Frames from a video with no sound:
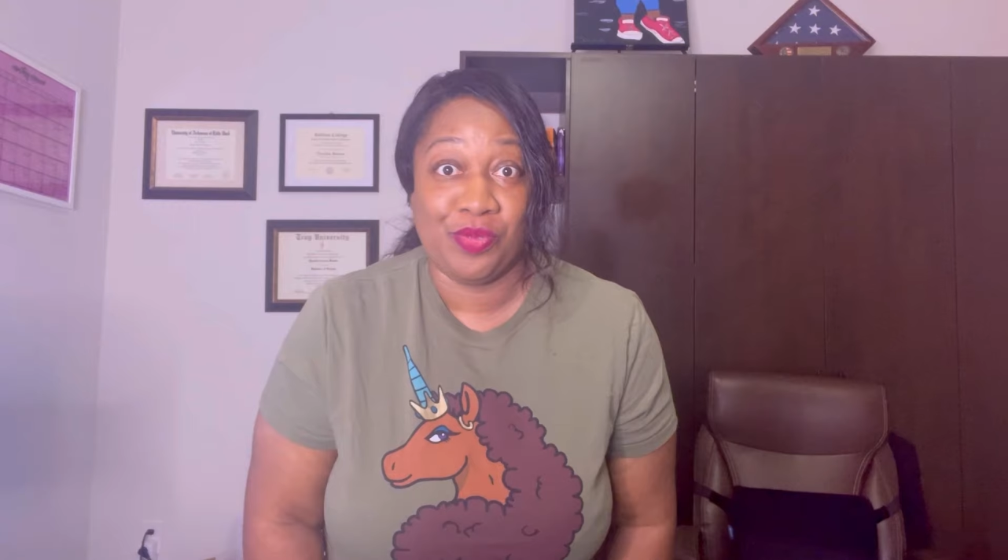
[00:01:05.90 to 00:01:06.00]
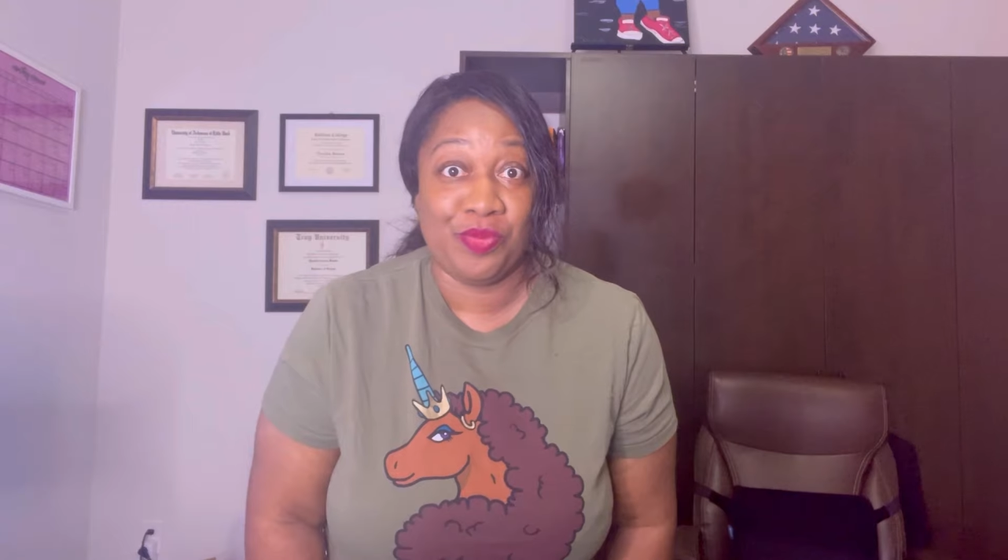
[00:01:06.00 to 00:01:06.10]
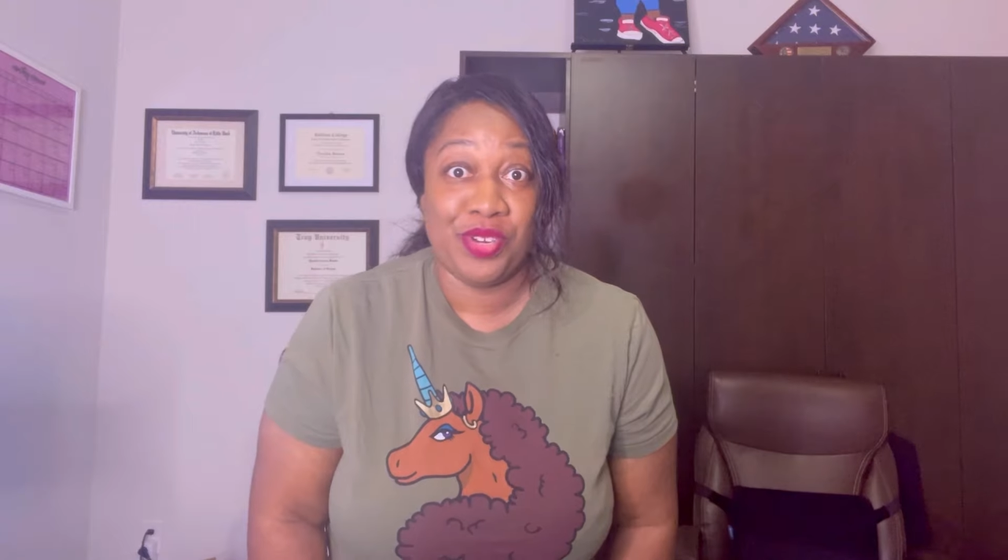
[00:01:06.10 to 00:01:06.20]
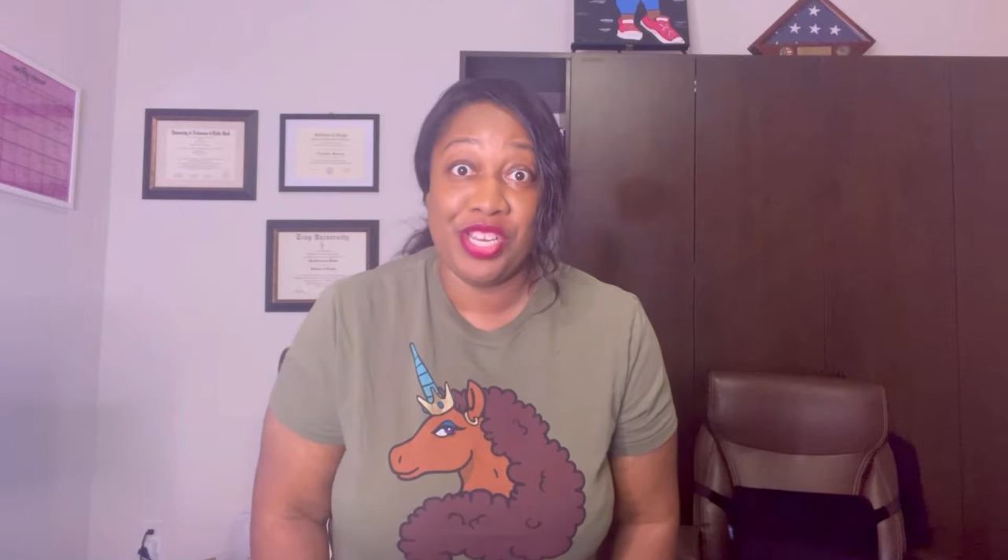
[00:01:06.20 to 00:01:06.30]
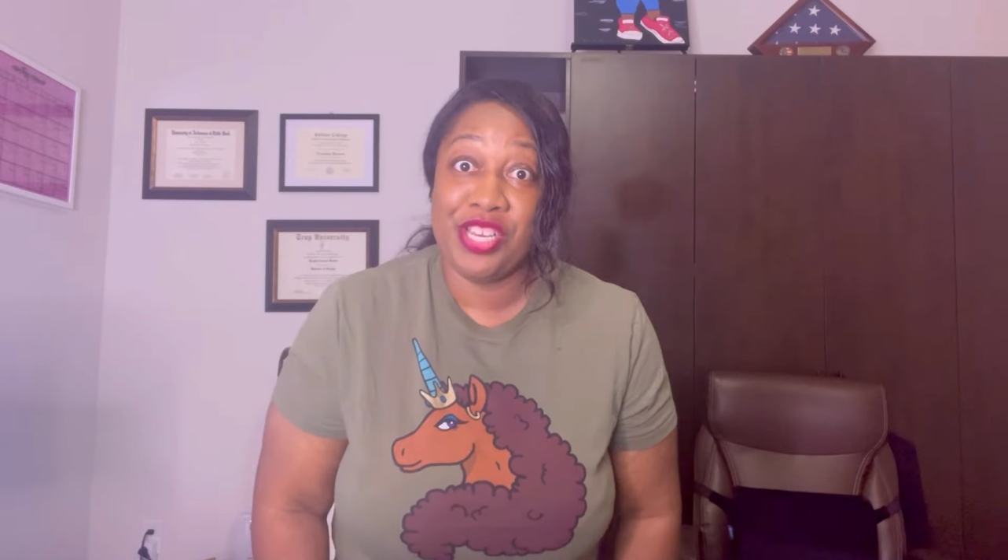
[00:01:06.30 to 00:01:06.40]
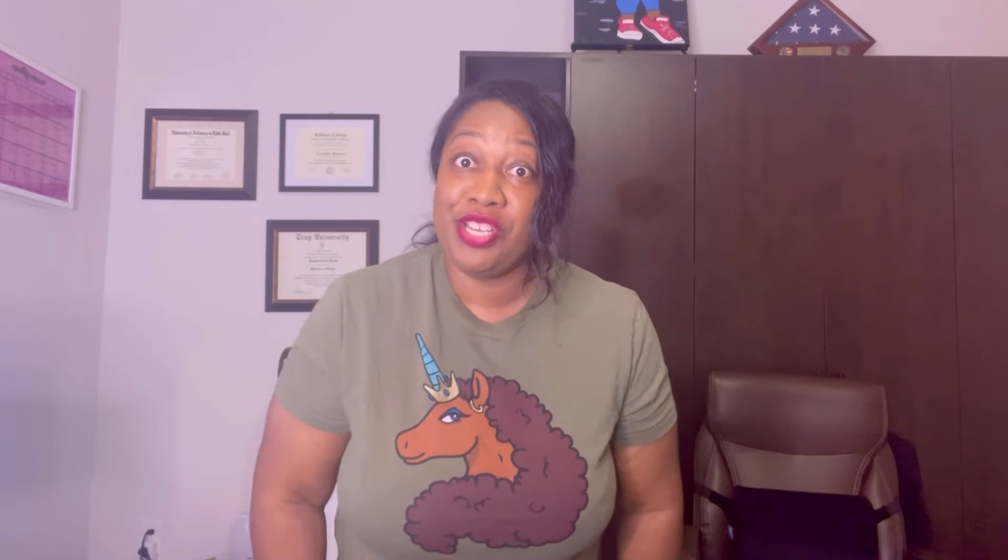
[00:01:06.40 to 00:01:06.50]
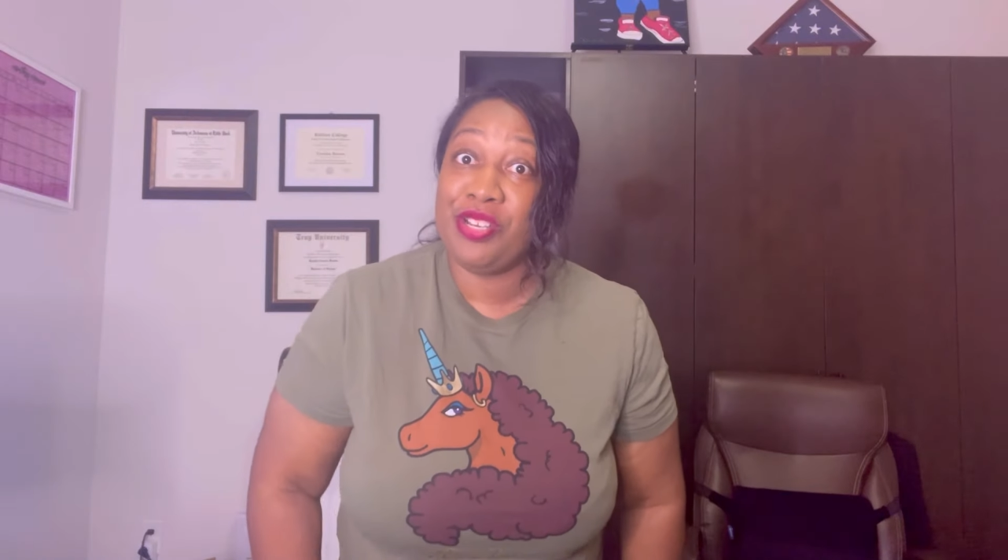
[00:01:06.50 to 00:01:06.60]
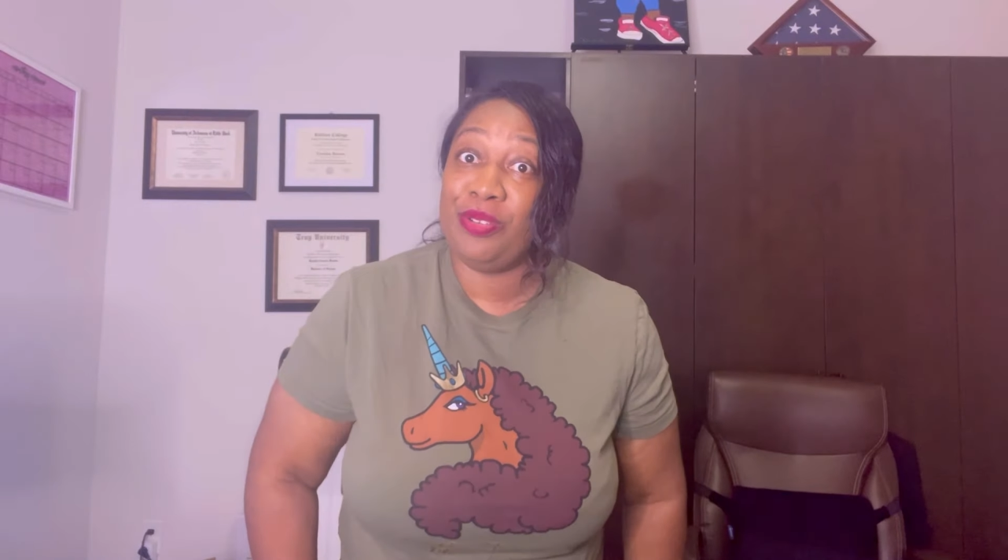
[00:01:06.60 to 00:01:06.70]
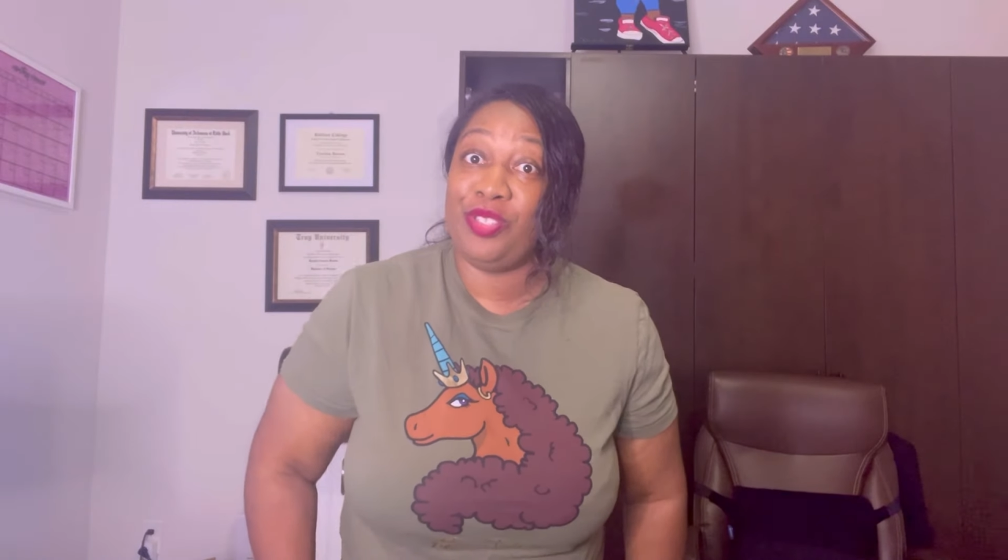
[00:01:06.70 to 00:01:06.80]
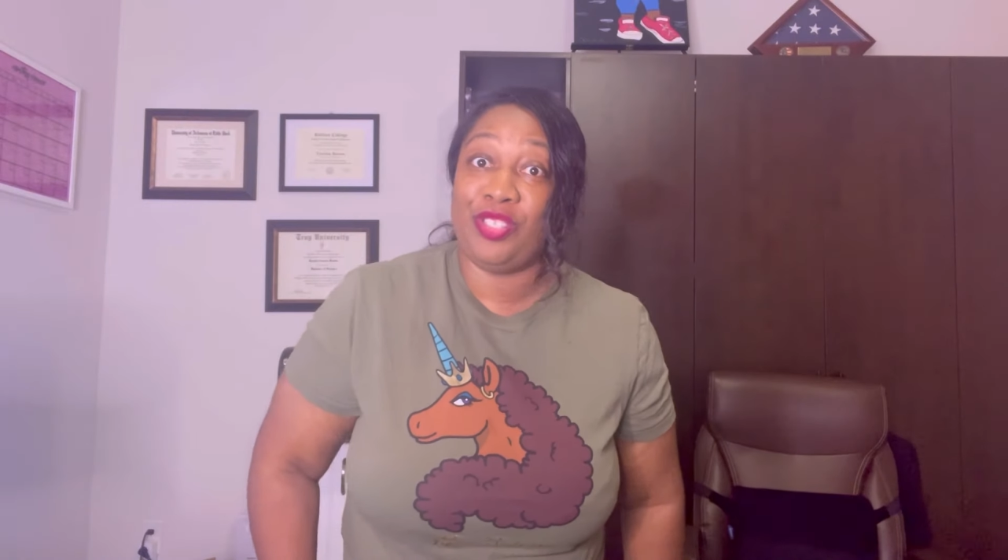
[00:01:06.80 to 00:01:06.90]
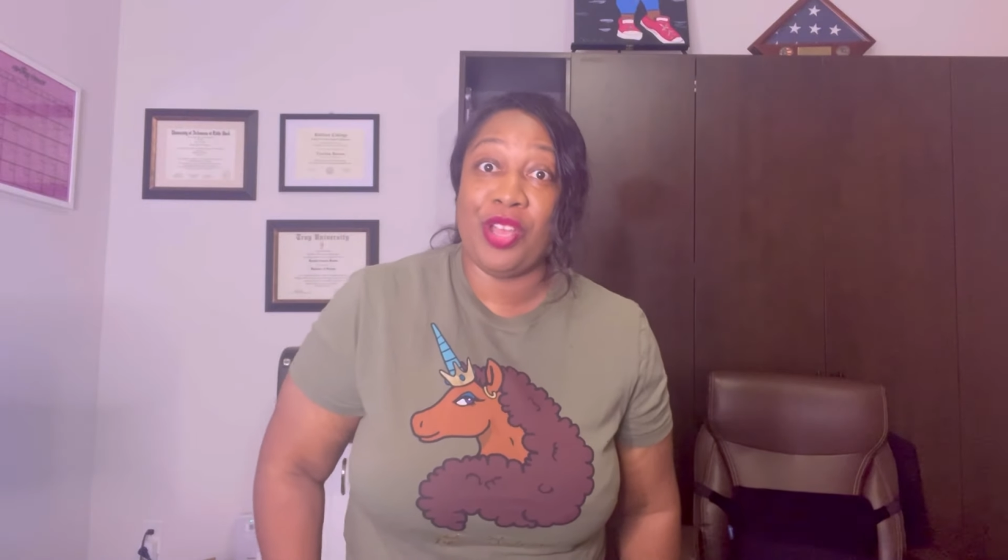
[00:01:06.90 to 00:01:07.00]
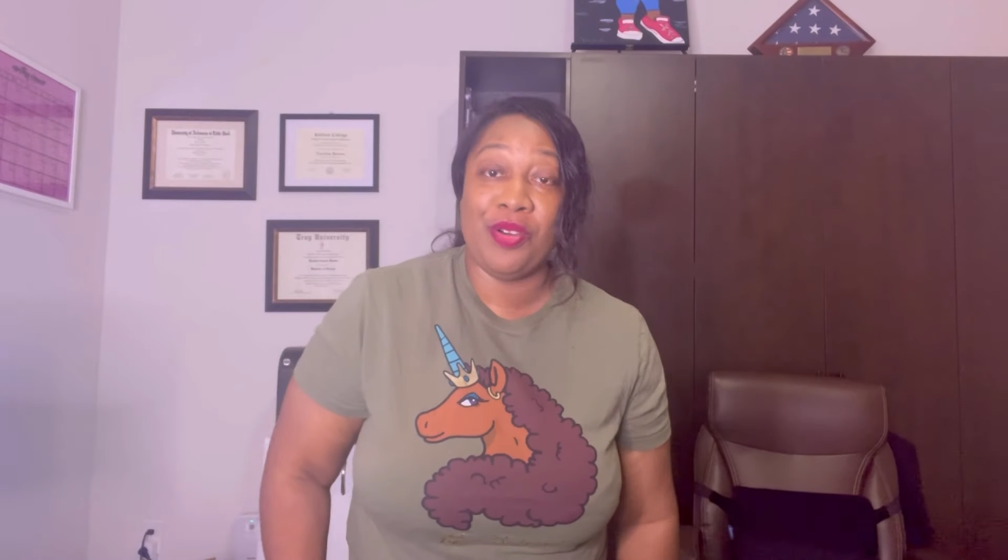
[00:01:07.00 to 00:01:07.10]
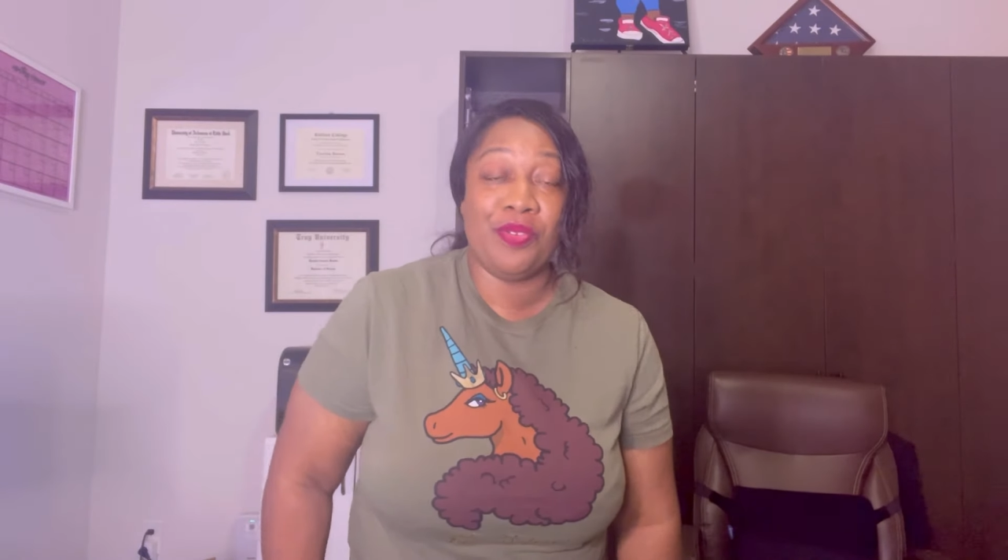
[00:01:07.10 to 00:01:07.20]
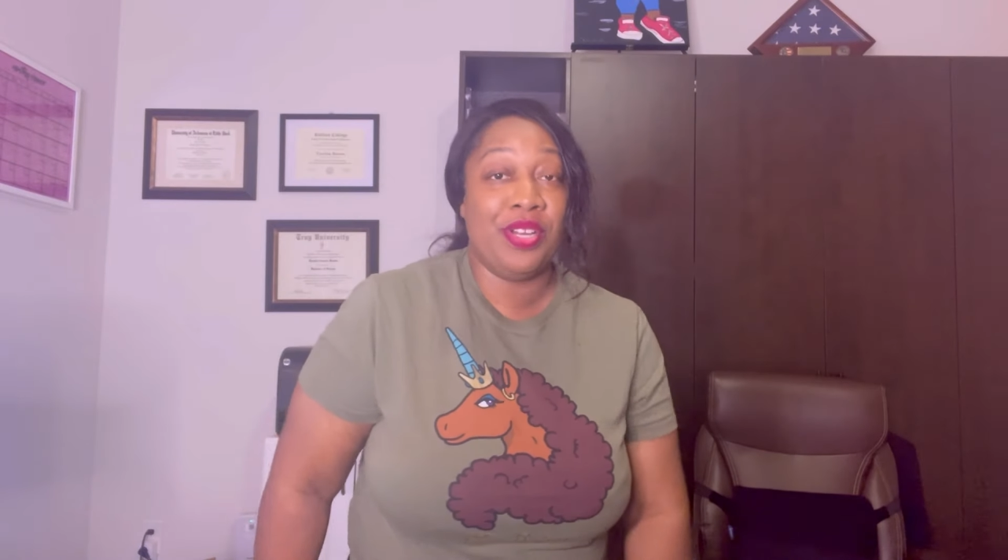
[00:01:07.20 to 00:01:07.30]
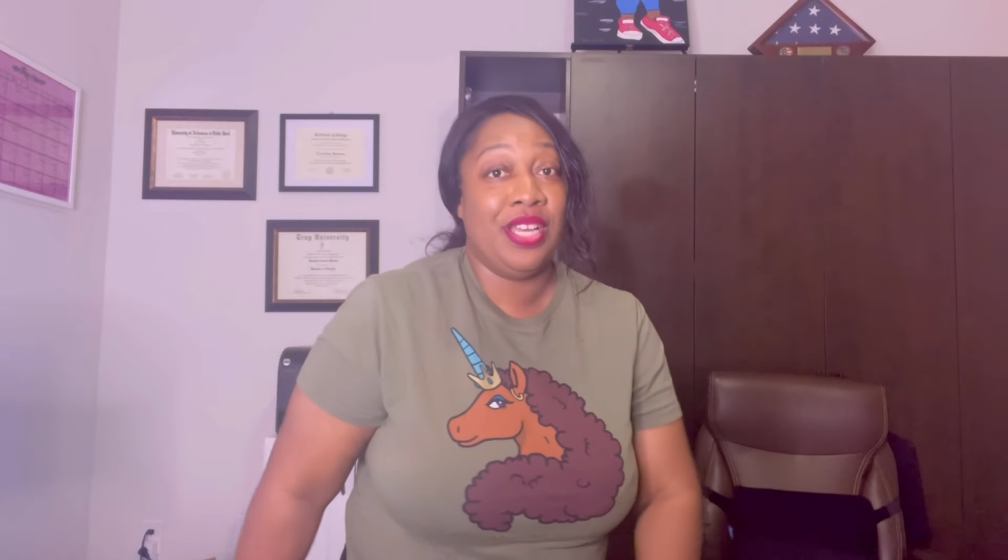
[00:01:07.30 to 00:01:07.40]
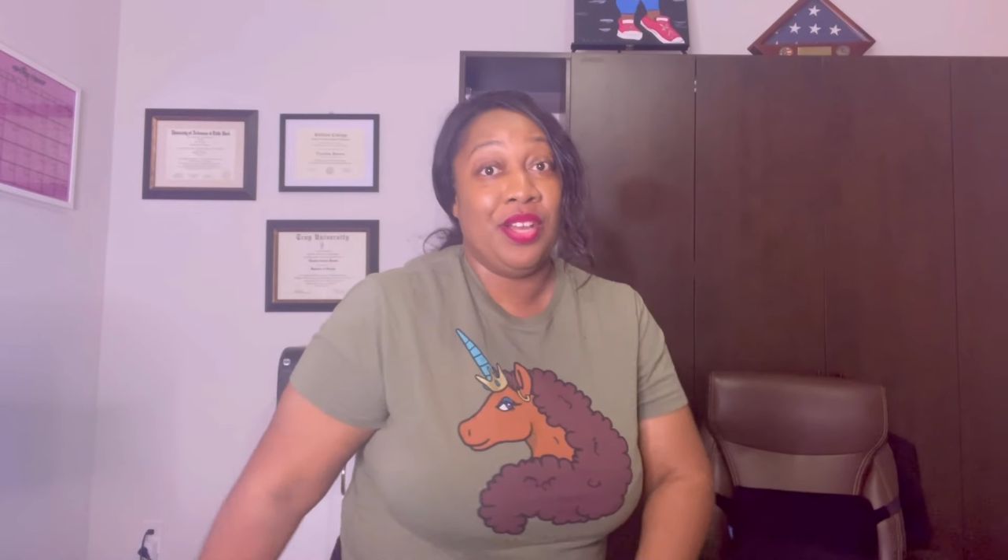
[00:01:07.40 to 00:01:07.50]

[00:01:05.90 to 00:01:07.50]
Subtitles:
real show,